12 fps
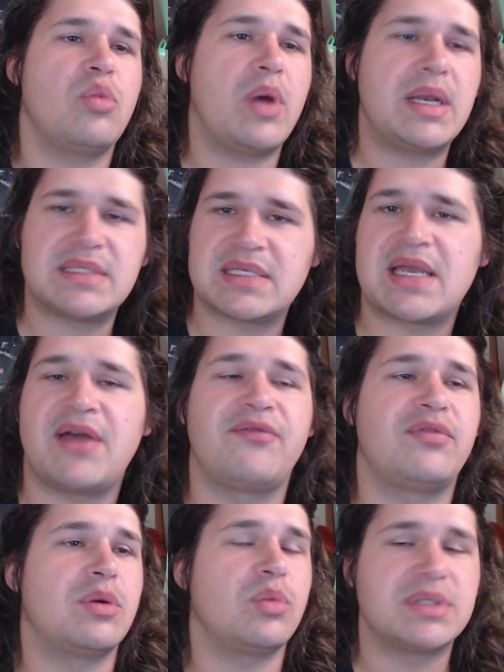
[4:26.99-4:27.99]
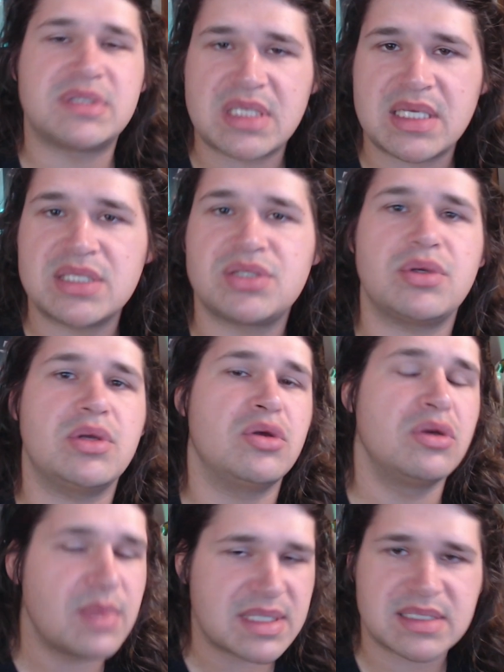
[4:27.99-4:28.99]
Where does it come from? What's the history?
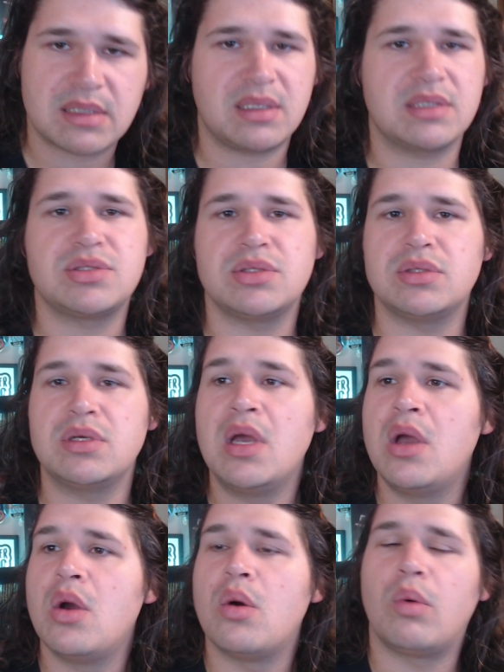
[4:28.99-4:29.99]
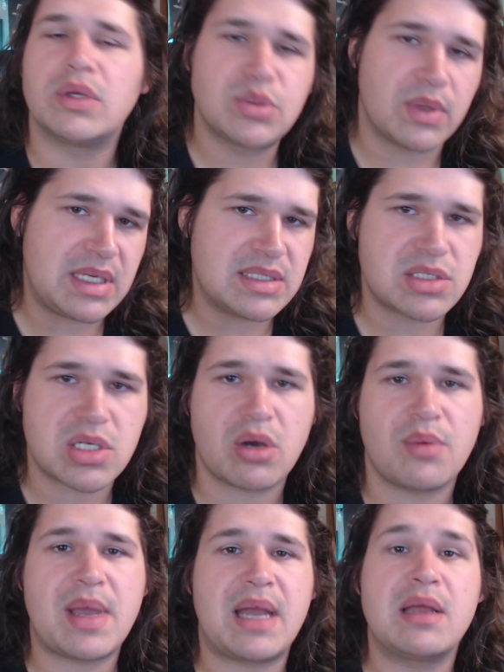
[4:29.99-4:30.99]
Who am I selling it to? What do I need to know
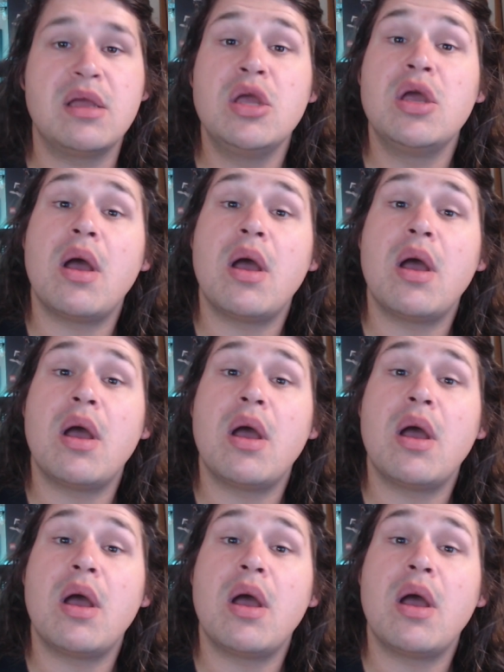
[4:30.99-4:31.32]
about it?